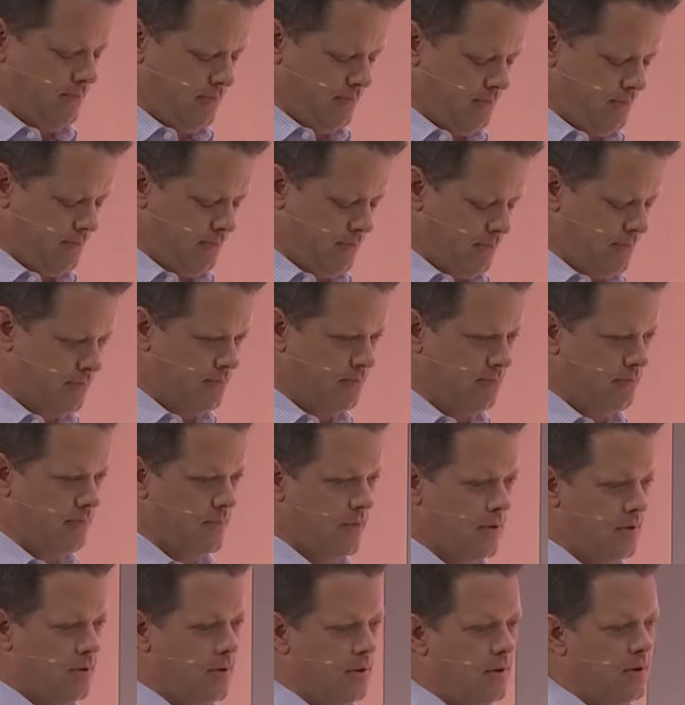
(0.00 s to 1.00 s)

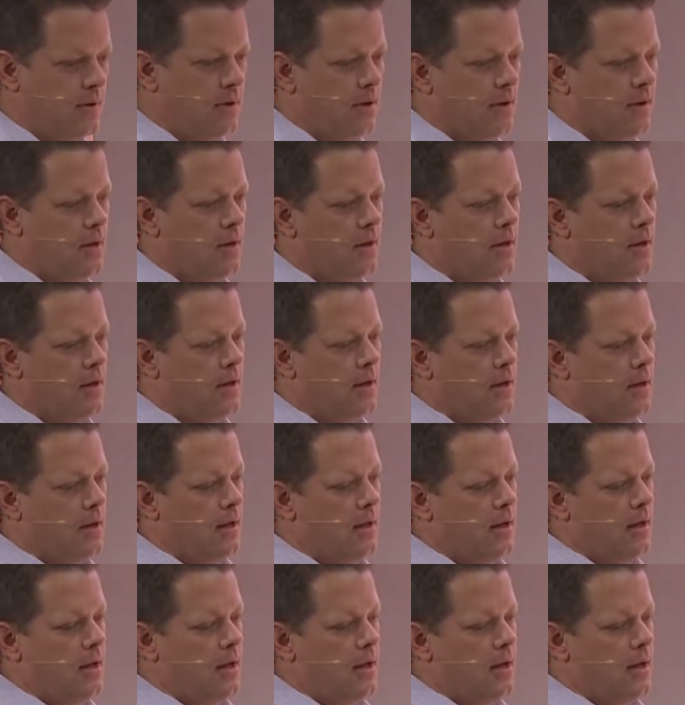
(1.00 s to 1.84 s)
Nothing is said.